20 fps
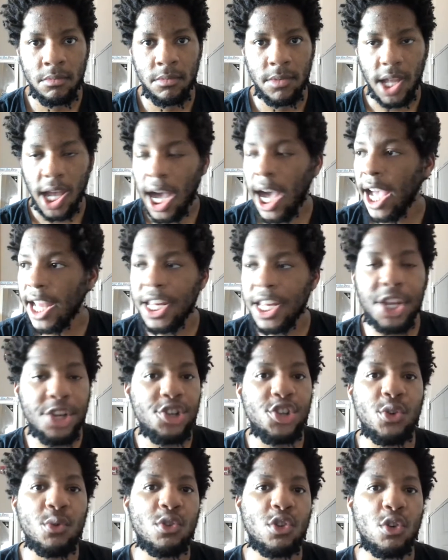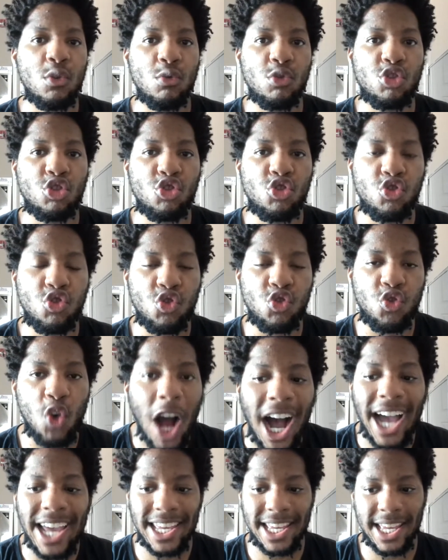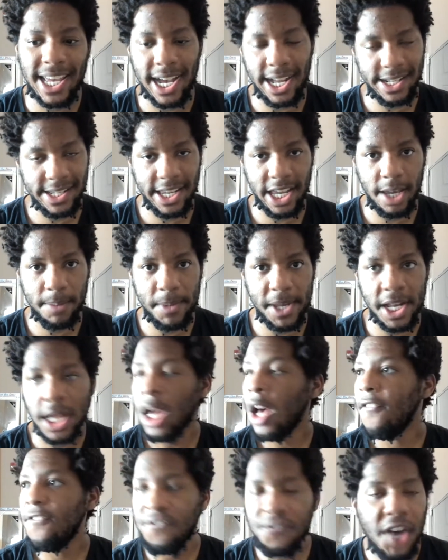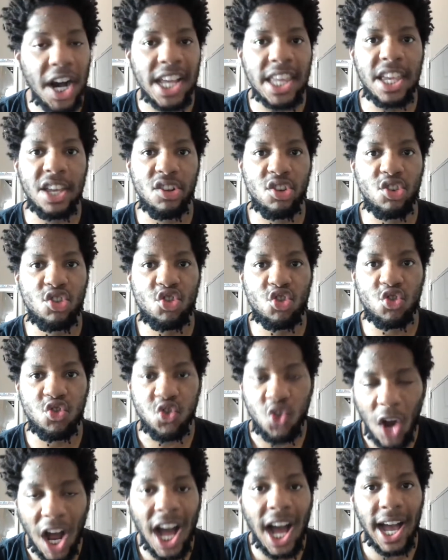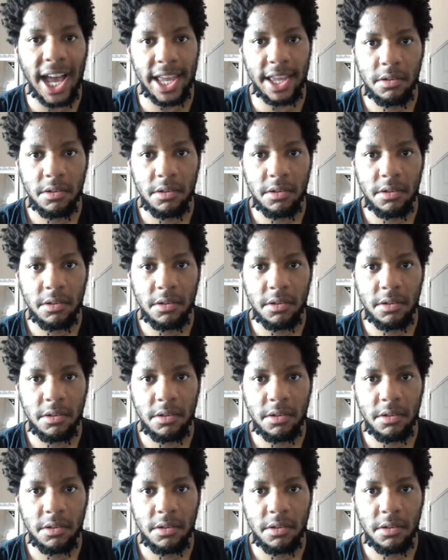I need you to try, goddammit. Fucking try.